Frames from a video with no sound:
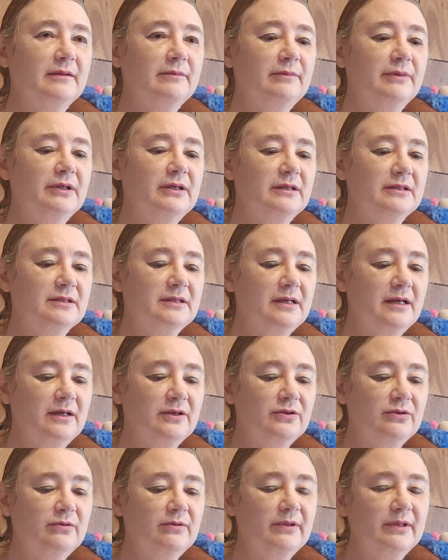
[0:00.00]
because
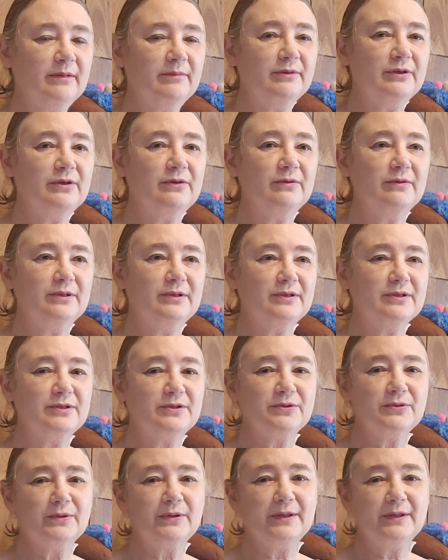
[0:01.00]
God told them to go and
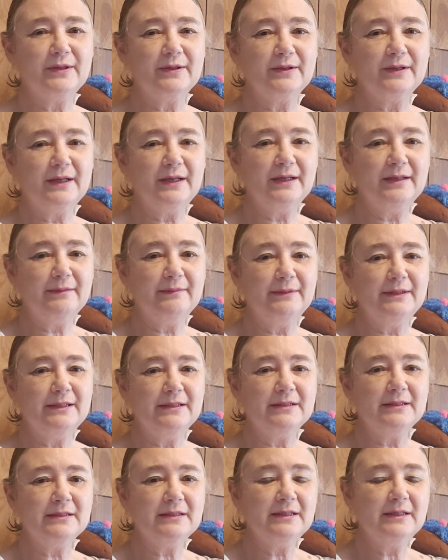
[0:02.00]
destroy their
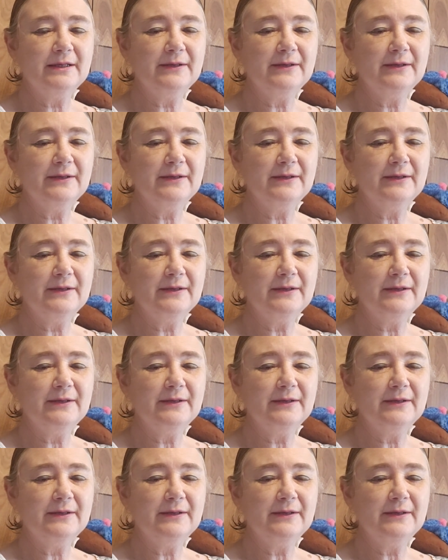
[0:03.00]
enemies,